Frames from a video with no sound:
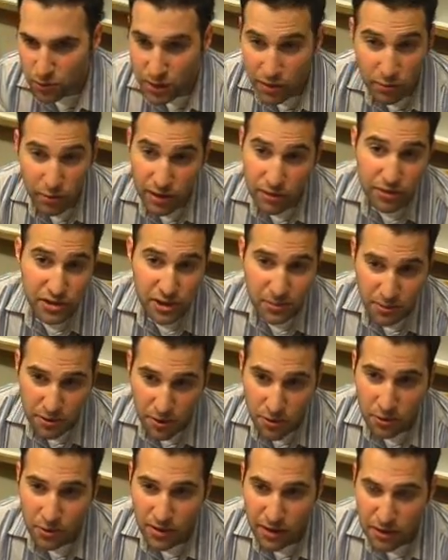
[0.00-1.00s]
We don't ship
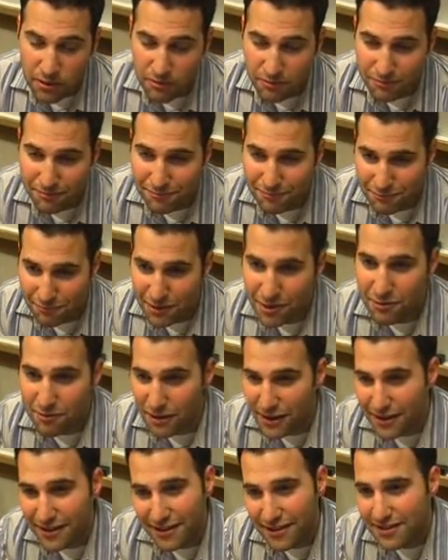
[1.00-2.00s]
code without
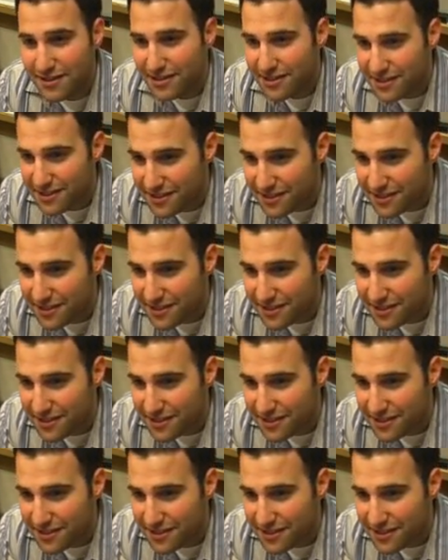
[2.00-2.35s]
running this.